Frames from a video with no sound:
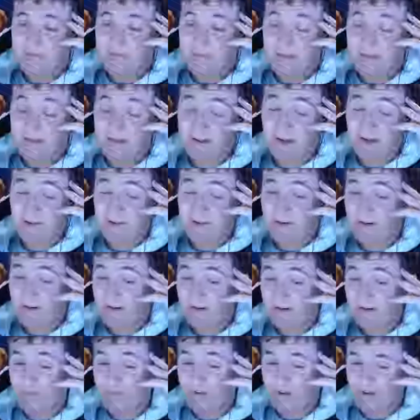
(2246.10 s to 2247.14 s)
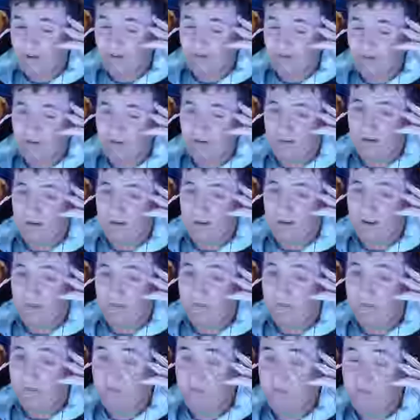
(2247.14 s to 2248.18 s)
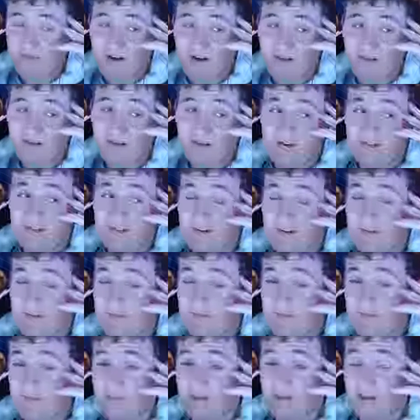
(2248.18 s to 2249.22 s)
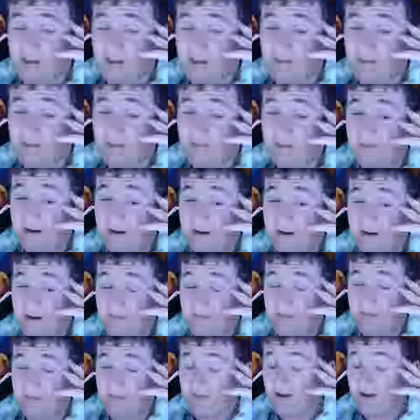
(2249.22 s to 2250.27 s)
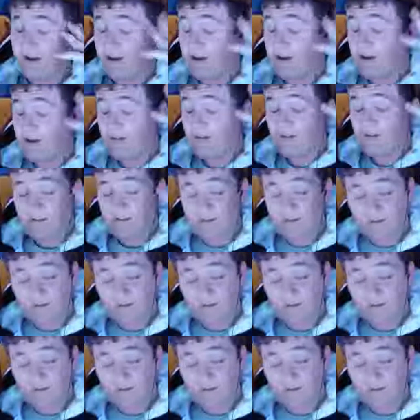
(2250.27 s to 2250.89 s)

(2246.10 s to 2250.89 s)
he's got the heart of an engineer, and he probably deserves to be in the spot I'm in right now.